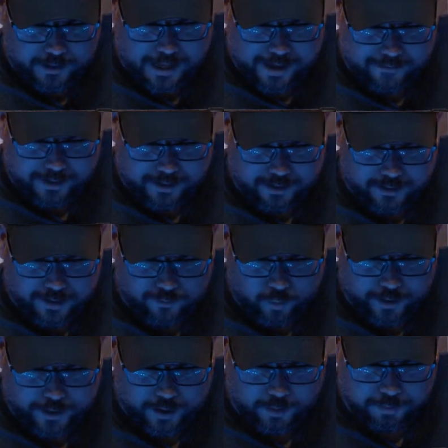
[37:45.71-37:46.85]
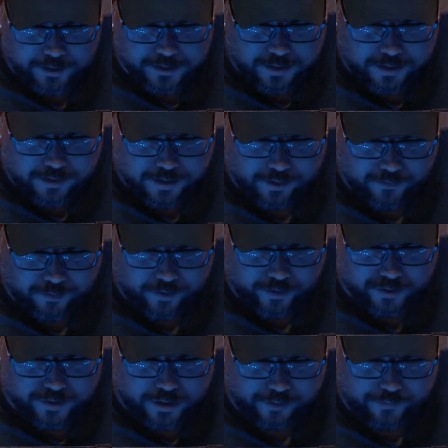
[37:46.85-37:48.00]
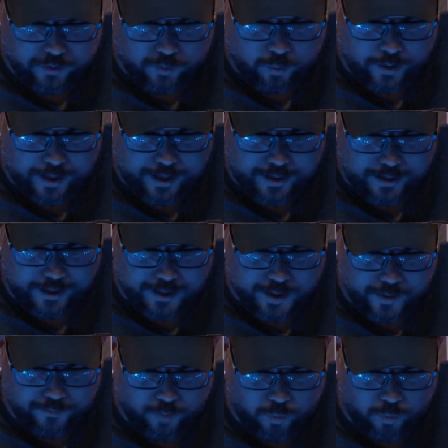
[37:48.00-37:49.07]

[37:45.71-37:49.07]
and having it leave one helpless to think for yourself in a way, and you have a